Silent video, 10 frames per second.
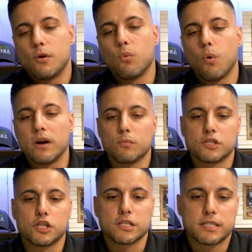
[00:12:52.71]
the one was
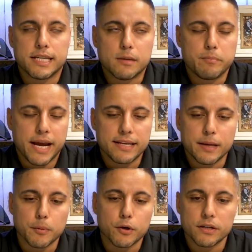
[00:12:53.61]
just in a bad
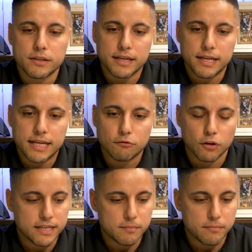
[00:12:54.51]
neighborhood. It
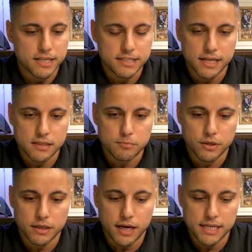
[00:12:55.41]
really didn't make sense,
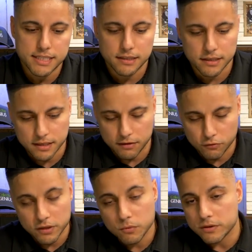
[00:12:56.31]
but I said, listen, I
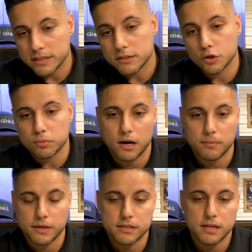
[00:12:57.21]
really want these 2
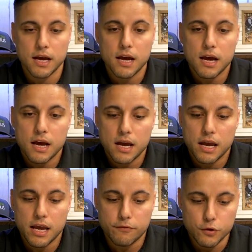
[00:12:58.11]
properties.
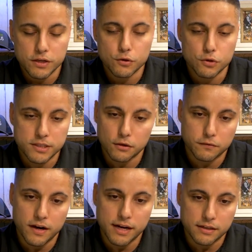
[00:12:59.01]
If you can do seller
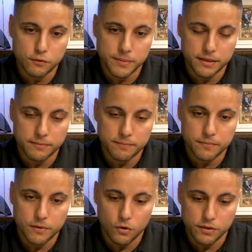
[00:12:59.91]
finance for me
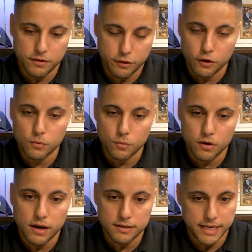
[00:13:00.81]
on the 3rd one,
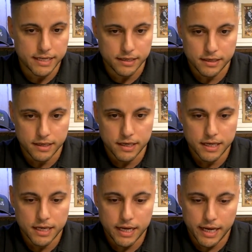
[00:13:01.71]
I'll take it.
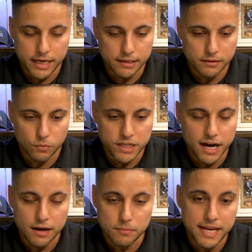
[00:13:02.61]
And we got
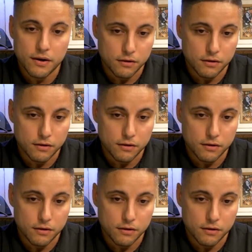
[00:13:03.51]
them down at a